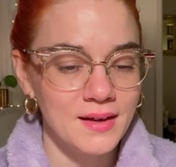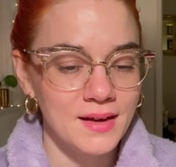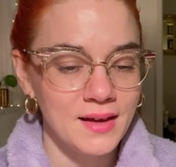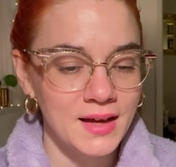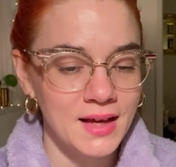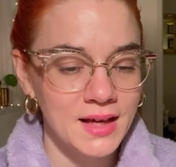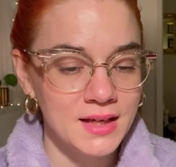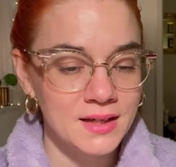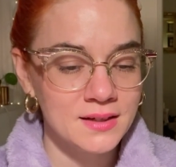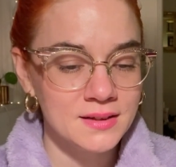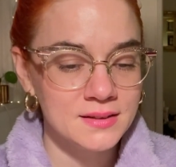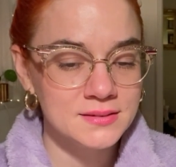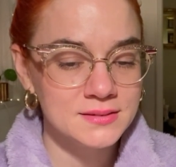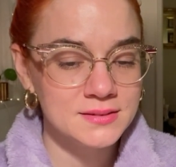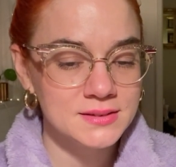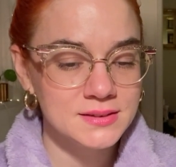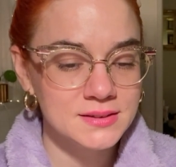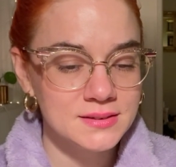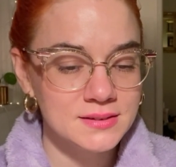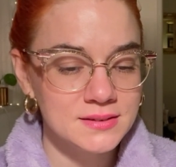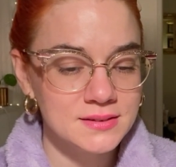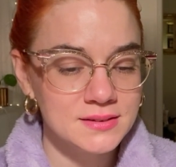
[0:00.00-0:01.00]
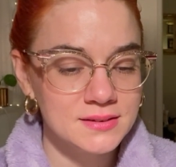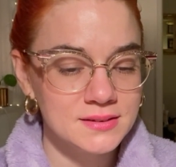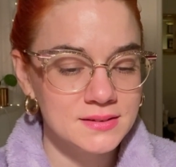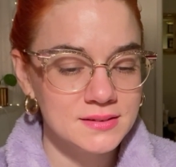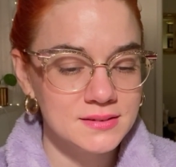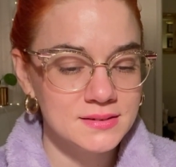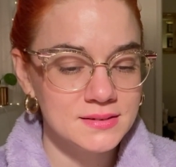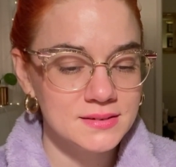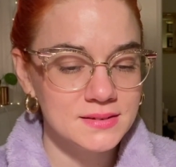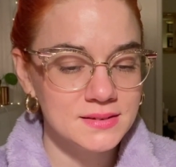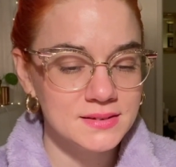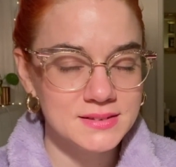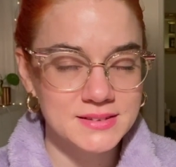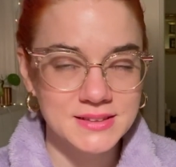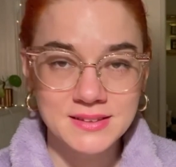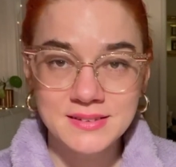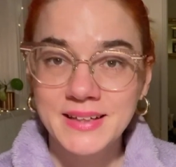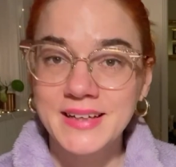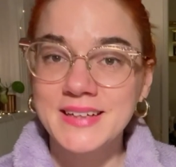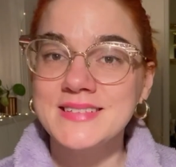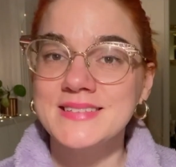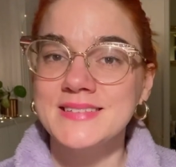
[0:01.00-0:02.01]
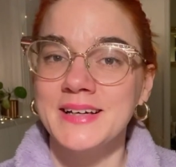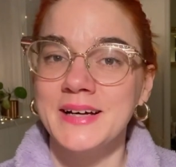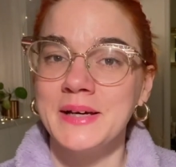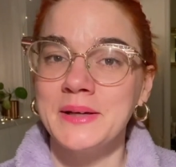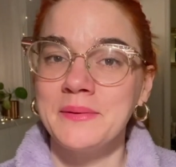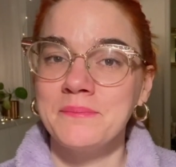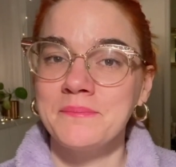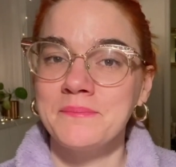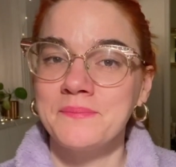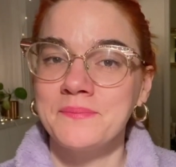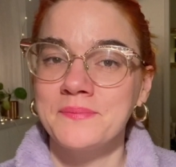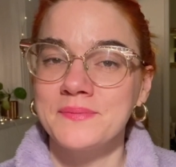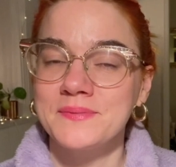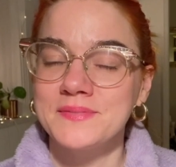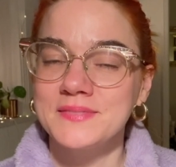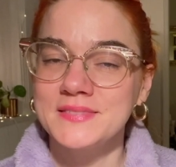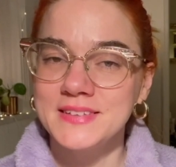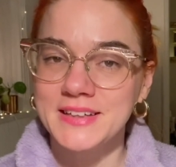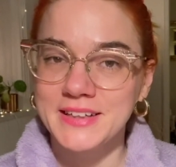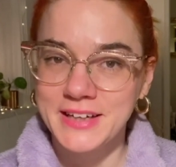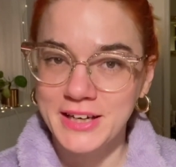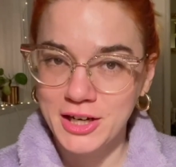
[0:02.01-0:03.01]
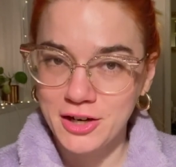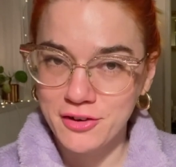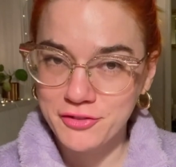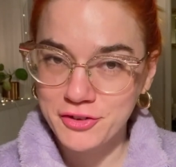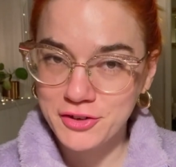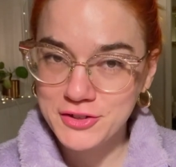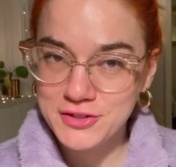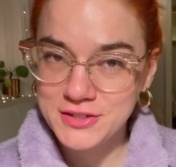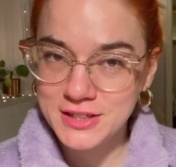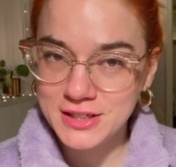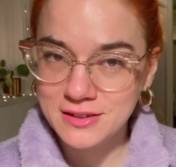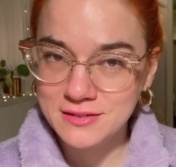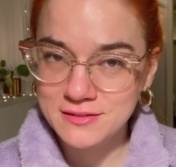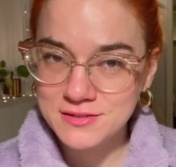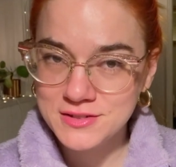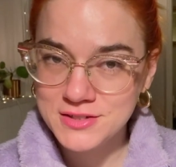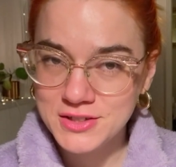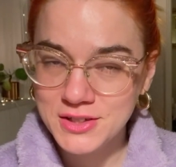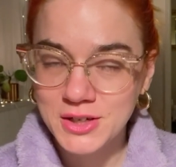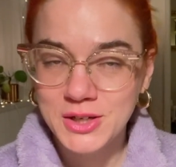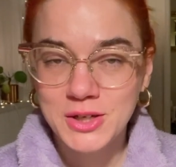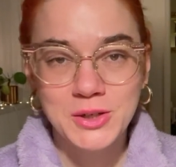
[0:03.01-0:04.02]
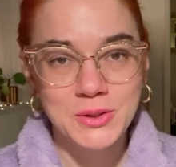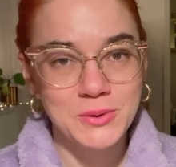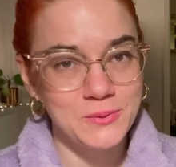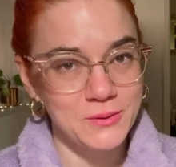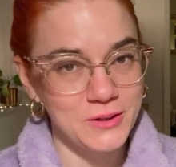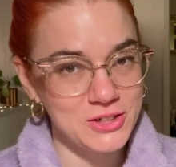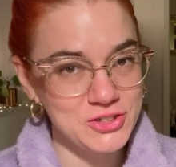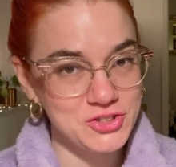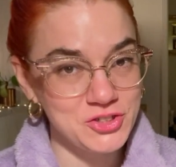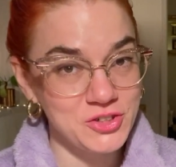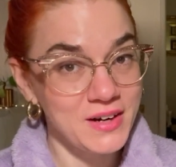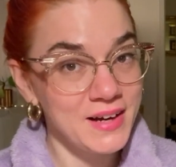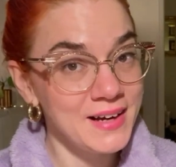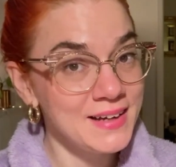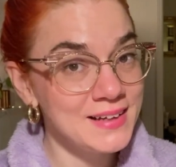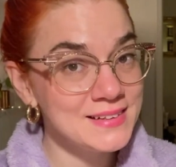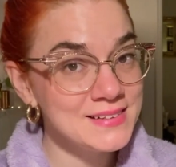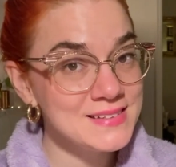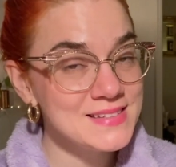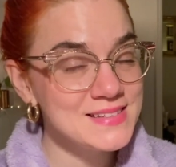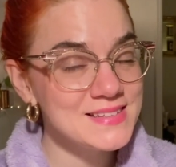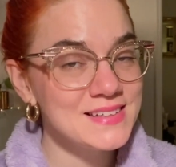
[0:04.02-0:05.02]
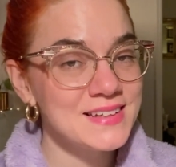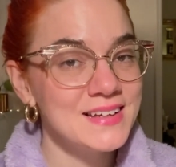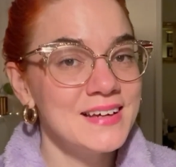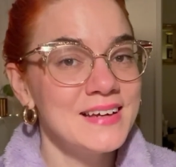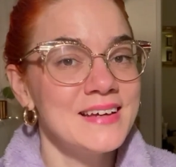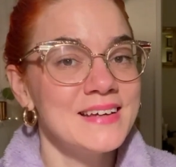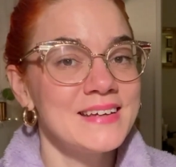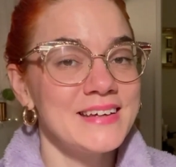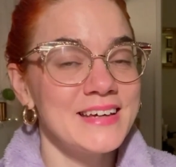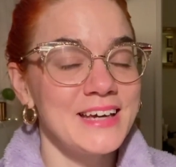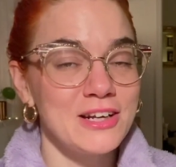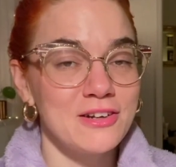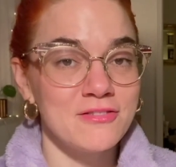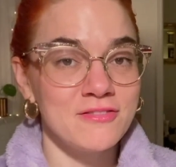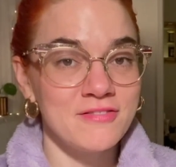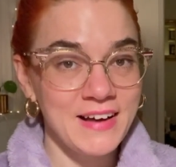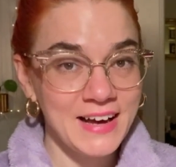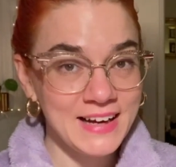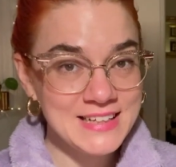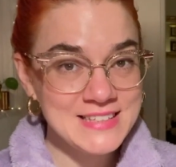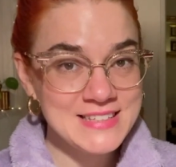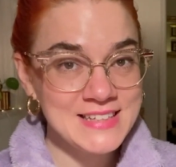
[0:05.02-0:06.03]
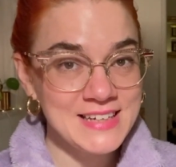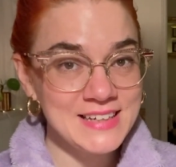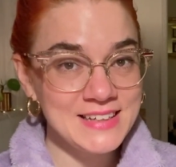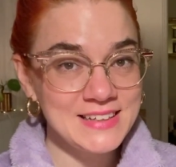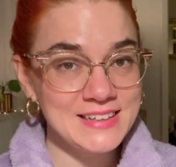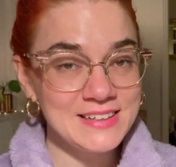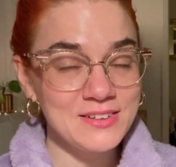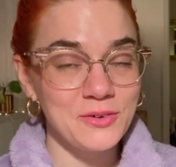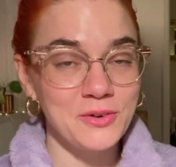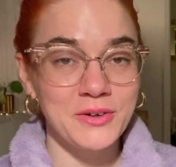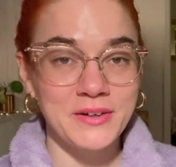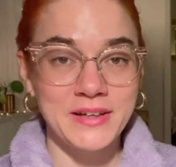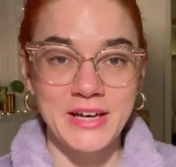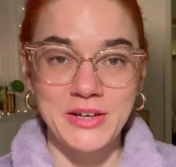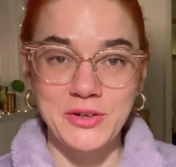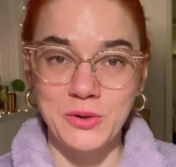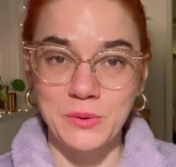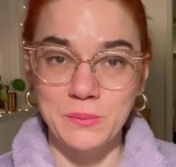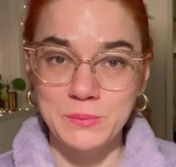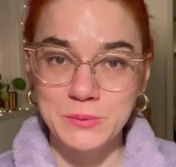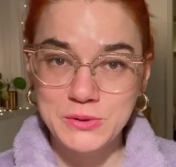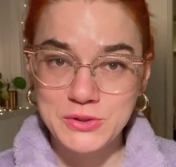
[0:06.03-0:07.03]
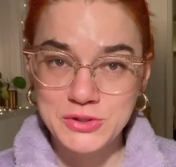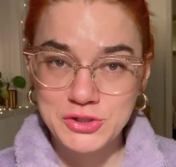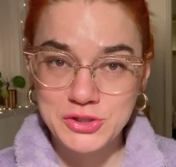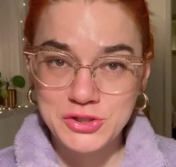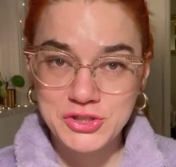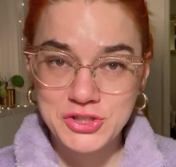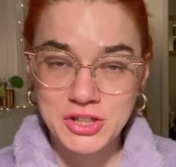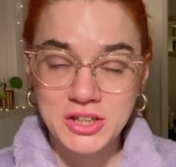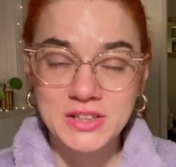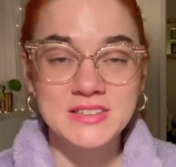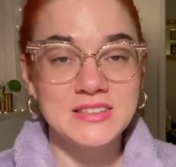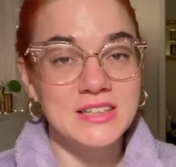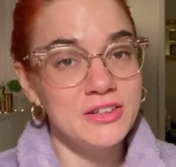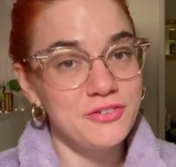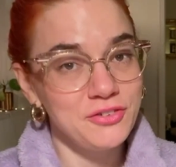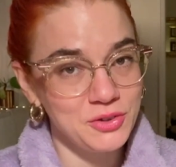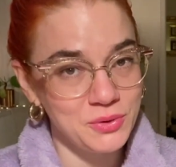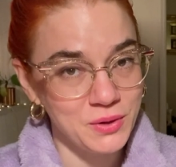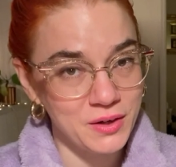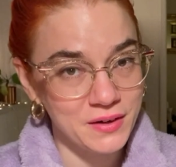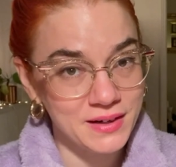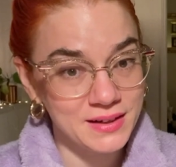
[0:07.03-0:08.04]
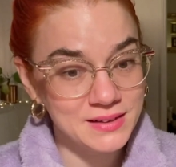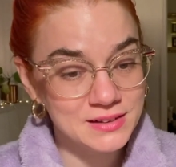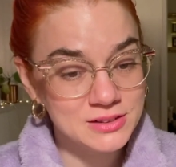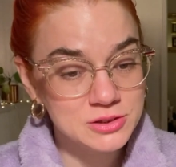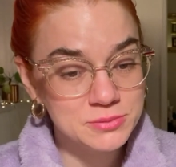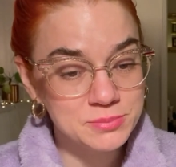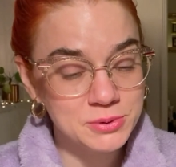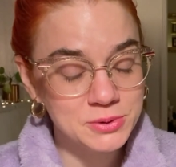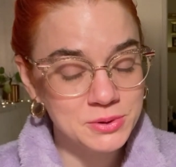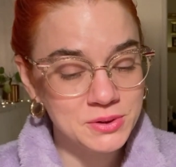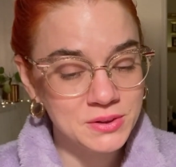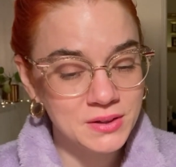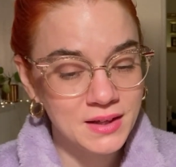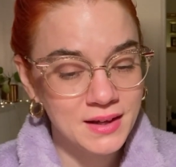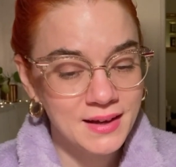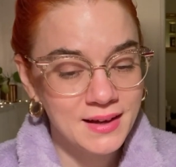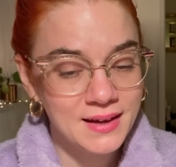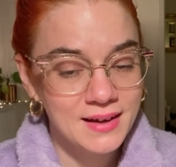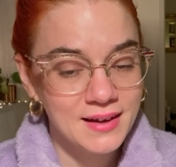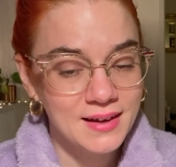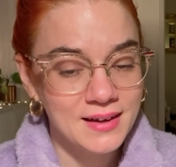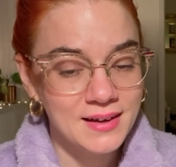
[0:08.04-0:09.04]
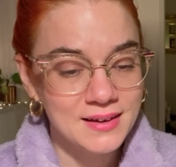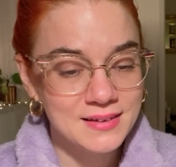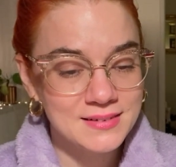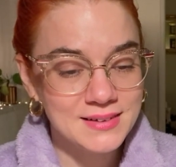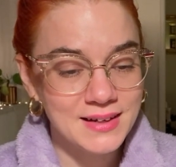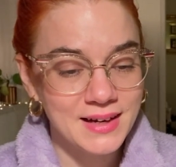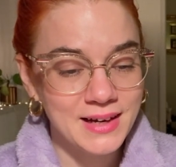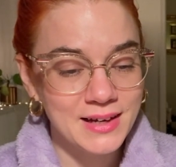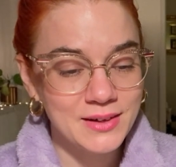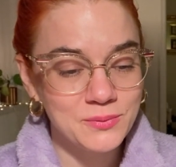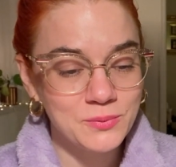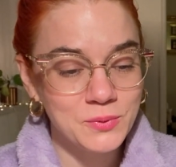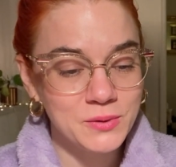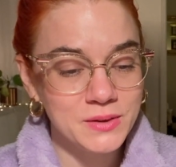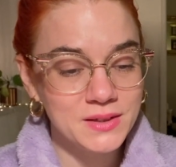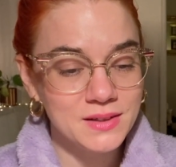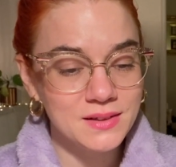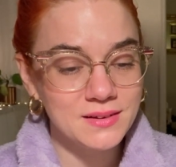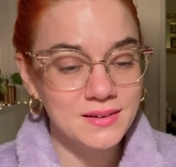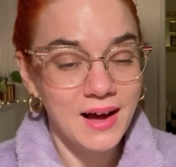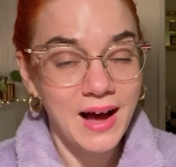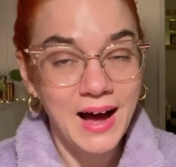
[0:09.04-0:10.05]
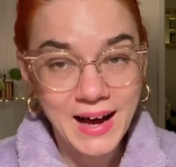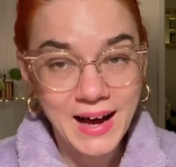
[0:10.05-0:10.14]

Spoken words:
And until next time, take care of yourselves, wash your hands, get vaccinated or get your booster shot if you are eligible. And I will